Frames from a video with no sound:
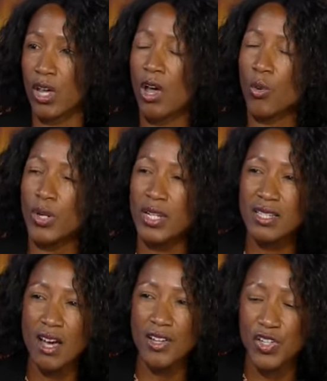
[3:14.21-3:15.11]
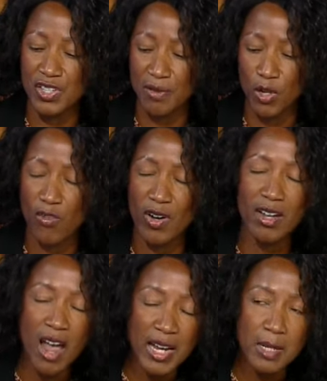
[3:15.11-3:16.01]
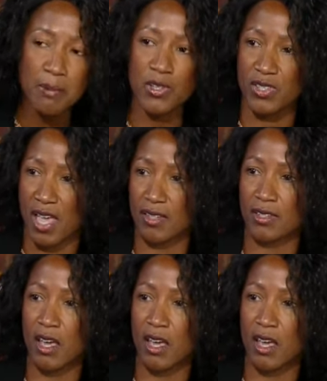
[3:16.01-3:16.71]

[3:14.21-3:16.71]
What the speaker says: We need to understand that over 90%